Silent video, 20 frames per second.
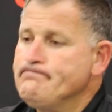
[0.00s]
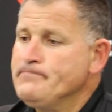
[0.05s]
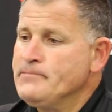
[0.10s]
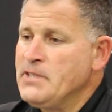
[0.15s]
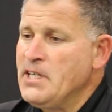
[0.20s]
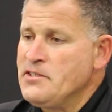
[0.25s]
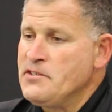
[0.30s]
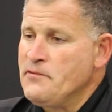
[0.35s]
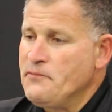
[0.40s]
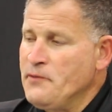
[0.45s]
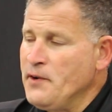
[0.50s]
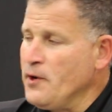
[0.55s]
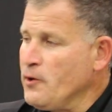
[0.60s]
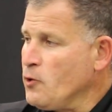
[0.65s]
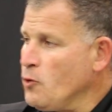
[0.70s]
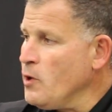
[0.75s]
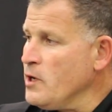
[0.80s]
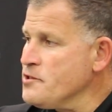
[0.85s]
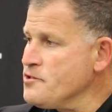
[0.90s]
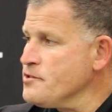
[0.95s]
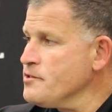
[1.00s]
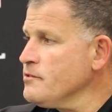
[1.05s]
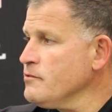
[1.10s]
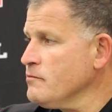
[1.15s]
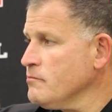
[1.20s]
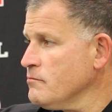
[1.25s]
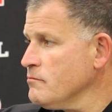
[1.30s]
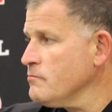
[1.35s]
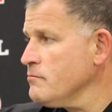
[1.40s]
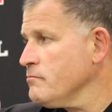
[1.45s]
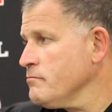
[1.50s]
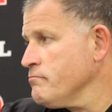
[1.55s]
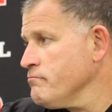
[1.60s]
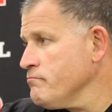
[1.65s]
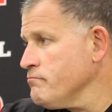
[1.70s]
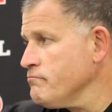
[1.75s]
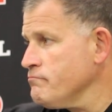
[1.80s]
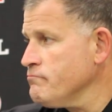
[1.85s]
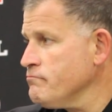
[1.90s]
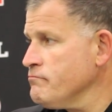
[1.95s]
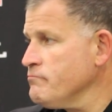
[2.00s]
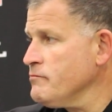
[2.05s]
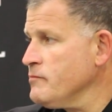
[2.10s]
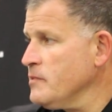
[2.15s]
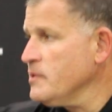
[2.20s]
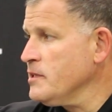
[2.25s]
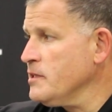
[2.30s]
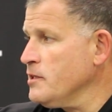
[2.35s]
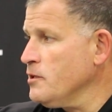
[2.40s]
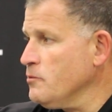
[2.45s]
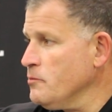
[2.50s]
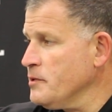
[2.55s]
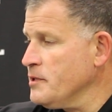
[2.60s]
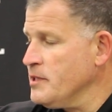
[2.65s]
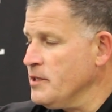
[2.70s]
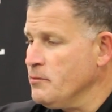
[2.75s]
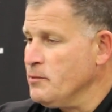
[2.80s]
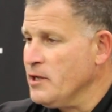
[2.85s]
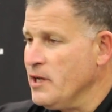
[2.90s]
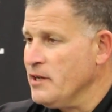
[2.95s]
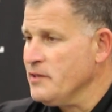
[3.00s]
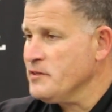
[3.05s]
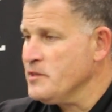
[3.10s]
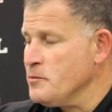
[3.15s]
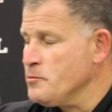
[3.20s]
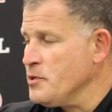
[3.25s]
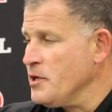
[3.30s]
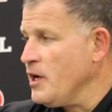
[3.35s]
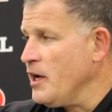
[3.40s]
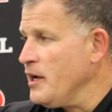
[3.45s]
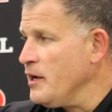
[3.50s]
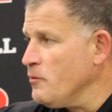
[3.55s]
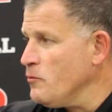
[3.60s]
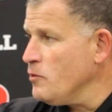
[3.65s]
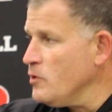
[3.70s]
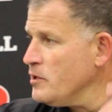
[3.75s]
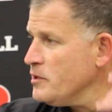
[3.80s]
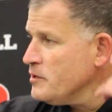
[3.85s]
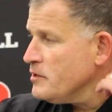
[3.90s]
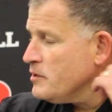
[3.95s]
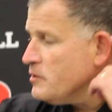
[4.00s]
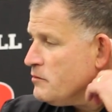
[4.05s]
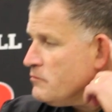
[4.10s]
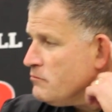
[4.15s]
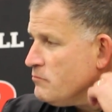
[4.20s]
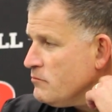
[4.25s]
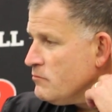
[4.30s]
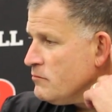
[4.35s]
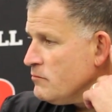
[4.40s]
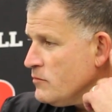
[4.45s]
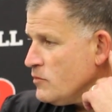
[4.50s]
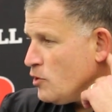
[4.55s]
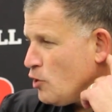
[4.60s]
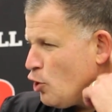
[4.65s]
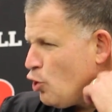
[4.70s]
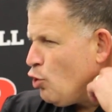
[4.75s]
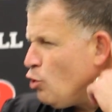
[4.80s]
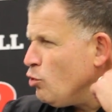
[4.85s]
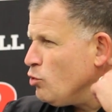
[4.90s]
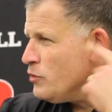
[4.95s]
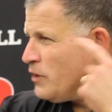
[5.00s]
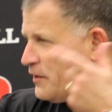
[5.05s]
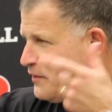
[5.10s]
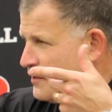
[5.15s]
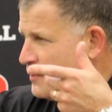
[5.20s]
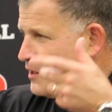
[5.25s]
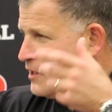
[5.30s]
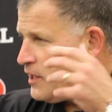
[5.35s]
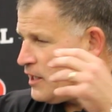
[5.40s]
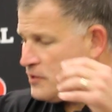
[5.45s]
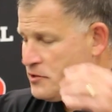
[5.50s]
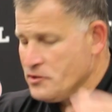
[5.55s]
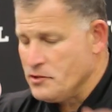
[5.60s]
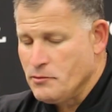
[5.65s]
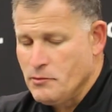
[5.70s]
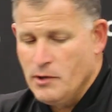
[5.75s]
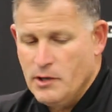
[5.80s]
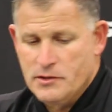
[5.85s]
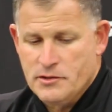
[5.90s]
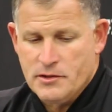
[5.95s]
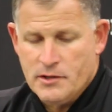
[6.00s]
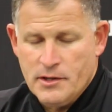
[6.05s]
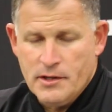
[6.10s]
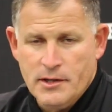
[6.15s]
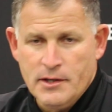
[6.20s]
That's a fair question. You know, we got a DPI on one, and then, or a hold, I think it actually was.